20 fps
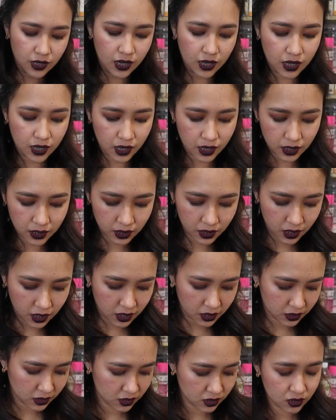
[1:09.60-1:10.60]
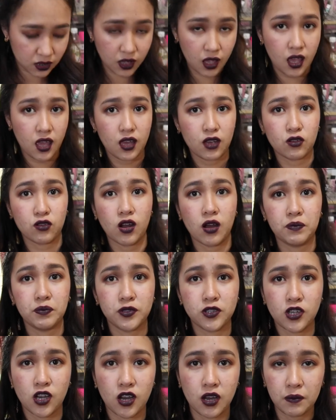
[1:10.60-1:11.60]
And it's a crop
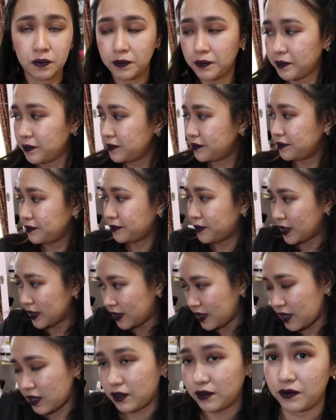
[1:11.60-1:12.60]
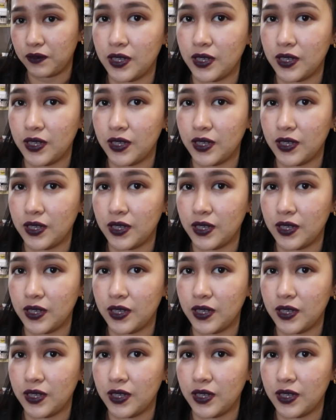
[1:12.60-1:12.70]
top, but it